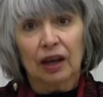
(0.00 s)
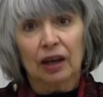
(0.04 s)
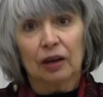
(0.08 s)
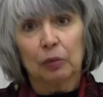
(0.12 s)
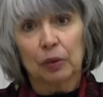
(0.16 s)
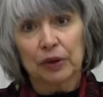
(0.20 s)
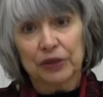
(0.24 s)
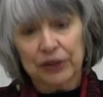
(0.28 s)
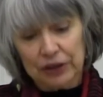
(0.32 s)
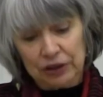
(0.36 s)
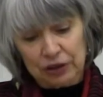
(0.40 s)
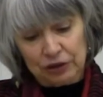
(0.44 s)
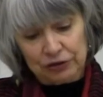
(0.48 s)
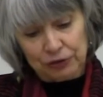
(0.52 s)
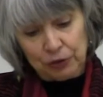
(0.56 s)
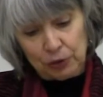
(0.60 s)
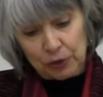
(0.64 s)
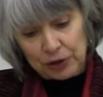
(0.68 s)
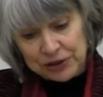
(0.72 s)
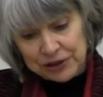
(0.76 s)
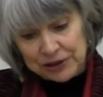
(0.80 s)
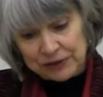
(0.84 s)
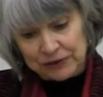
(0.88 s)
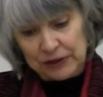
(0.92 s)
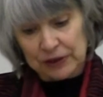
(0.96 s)
Within the
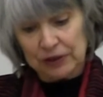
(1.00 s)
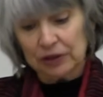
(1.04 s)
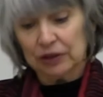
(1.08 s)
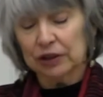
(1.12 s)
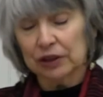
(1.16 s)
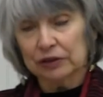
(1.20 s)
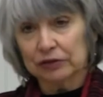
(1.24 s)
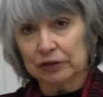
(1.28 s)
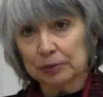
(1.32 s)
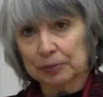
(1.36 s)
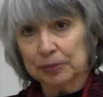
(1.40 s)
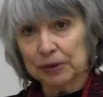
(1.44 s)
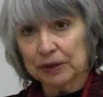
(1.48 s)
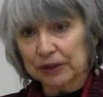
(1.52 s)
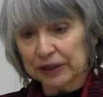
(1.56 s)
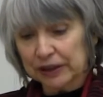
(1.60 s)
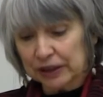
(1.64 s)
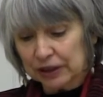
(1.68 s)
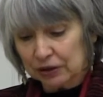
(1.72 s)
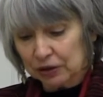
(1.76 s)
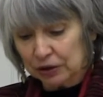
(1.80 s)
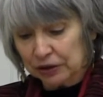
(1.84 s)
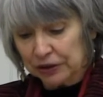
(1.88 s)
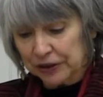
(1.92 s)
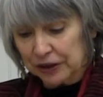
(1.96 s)
force field of a
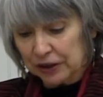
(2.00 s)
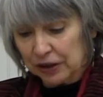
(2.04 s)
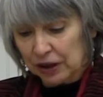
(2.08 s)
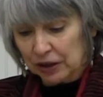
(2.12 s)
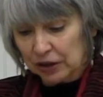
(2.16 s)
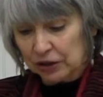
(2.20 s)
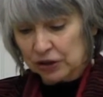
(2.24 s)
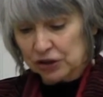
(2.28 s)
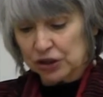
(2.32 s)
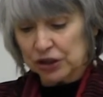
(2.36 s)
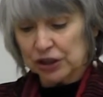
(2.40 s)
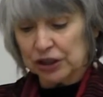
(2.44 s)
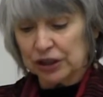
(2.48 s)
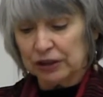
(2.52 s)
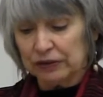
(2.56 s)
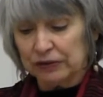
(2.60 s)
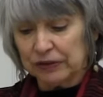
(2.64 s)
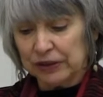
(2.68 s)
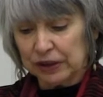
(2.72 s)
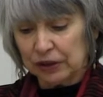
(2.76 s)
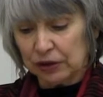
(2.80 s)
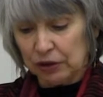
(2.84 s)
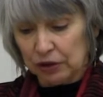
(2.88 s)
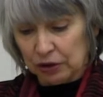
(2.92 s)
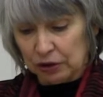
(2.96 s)
political theology of
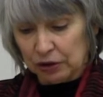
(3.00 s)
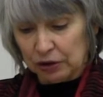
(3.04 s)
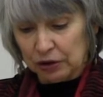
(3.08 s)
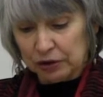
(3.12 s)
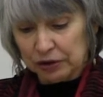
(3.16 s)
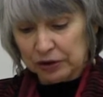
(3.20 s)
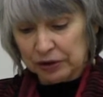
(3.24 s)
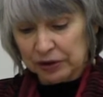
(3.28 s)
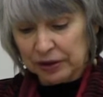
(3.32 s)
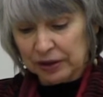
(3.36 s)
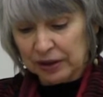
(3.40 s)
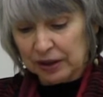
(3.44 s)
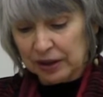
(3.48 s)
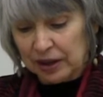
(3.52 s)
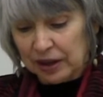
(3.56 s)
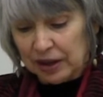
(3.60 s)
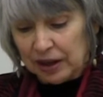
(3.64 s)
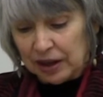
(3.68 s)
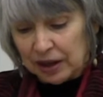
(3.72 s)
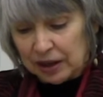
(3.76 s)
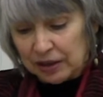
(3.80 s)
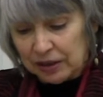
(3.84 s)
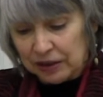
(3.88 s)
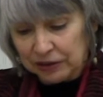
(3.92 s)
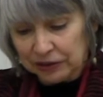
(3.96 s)
the earth,
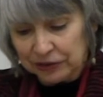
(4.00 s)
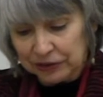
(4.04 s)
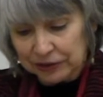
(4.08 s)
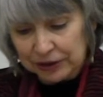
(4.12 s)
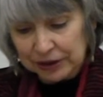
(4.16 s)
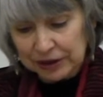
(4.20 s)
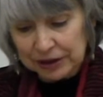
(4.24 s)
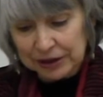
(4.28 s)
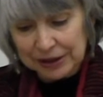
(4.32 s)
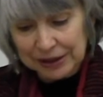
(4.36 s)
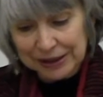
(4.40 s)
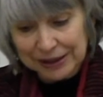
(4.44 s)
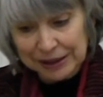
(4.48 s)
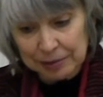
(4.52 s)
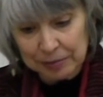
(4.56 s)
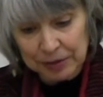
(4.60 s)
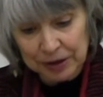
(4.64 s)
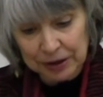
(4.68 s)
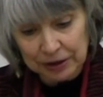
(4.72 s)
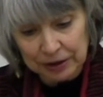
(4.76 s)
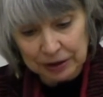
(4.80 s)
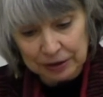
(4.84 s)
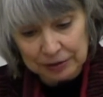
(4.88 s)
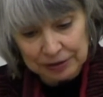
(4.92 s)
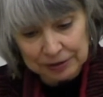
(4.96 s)
this
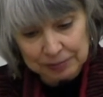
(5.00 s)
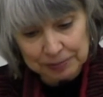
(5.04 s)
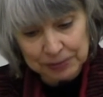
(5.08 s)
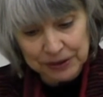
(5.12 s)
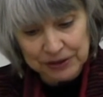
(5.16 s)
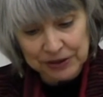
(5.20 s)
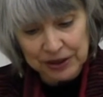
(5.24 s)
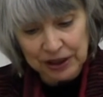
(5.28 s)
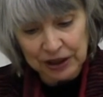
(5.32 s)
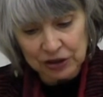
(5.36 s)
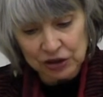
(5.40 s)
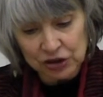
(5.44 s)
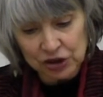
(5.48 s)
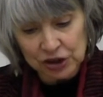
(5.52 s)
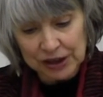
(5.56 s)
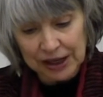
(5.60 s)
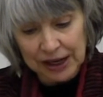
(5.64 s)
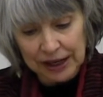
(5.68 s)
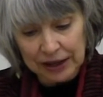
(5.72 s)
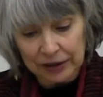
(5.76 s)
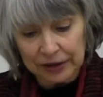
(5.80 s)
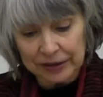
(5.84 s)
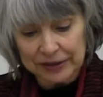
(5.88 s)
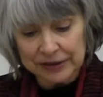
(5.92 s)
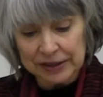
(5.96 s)
imminent
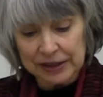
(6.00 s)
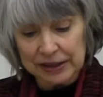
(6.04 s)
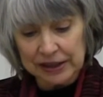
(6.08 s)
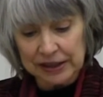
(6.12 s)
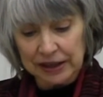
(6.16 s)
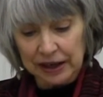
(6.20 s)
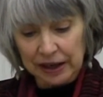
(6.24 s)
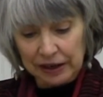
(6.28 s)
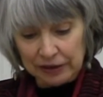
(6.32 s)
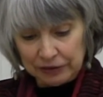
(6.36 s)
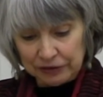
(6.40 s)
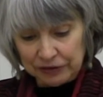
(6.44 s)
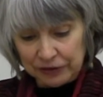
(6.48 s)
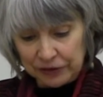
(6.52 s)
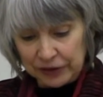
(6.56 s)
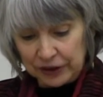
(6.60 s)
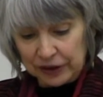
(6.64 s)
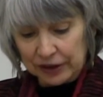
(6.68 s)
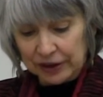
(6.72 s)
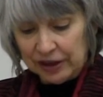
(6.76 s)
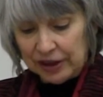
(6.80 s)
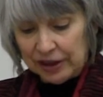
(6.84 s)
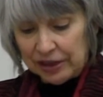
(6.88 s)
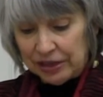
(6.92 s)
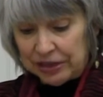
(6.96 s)
potentiality of
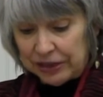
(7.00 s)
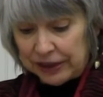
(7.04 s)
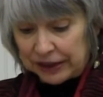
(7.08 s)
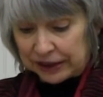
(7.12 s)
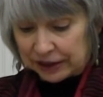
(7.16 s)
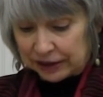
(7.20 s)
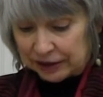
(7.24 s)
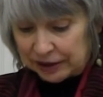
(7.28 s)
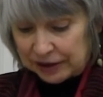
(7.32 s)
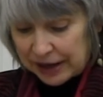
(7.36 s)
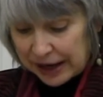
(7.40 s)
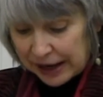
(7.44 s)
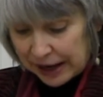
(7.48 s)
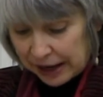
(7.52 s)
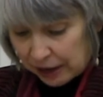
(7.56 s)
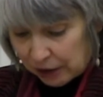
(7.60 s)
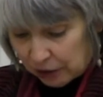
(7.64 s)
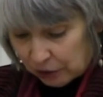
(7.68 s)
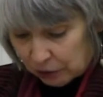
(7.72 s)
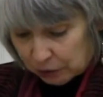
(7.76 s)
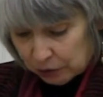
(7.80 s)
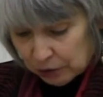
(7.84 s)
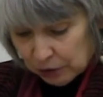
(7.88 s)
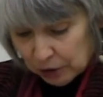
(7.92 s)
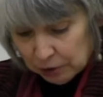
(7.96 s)
the thick
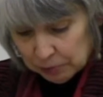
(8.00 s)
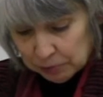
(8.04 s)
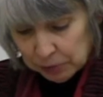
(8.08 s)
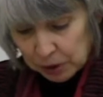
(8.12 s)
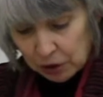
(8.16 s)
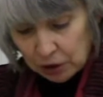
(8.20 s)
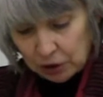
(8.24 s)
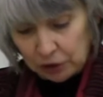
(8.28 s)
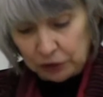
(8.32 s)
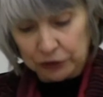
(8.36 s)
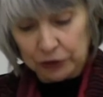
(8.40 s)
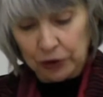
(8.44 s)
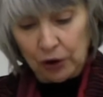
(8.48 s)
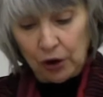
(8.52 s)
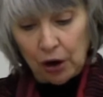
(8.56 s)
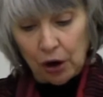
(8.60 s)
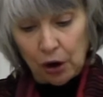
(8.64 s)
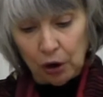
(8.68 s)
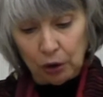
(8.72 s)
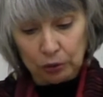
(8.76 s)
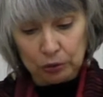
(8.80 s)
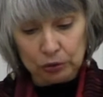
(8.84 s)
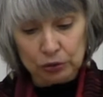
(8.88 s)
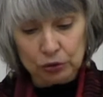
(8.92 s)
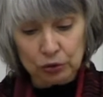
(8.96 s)
now, Paul's
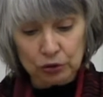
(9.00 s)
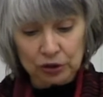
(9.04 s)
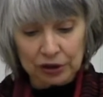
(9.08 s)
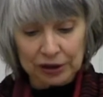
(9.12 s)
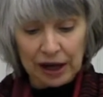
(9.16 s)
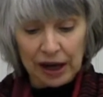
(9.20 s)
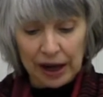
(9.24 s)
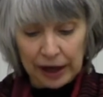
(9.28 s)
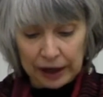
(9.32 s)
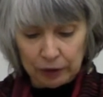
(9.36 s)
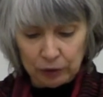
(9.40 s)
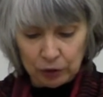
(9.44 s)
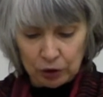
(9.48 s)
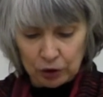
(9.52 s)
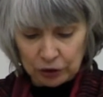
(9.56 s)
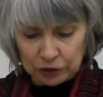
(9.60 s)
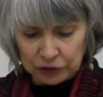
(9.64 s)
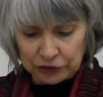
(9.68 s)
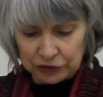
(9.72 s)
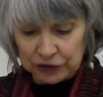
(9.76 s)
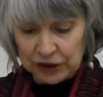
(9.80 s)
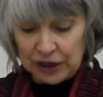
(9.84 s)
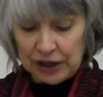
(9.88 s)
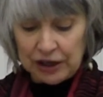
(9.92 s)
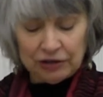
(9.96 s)
Hohnung
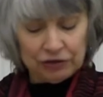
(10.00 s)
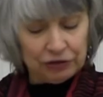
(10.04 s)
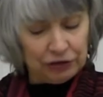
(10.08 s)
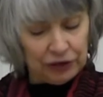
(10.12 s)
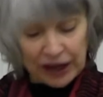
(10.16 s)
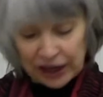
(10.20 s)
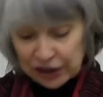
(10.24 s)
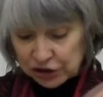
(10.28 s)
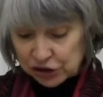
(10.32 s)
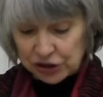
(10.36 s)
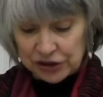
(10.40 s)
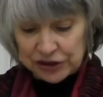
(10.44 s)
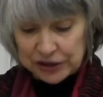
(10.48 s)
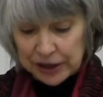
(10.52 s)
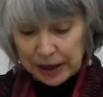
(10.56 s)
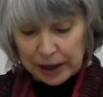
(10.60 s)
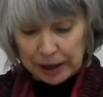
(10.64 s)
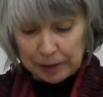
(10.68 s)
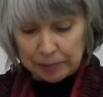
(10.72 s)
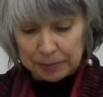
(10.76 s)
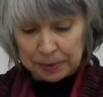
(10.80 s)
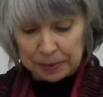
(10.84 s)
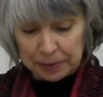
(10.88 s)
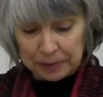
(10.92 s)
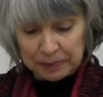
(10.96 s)
Kairos, flashes
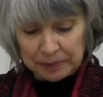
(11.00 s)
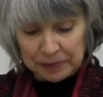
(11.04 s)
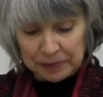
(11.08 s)
up.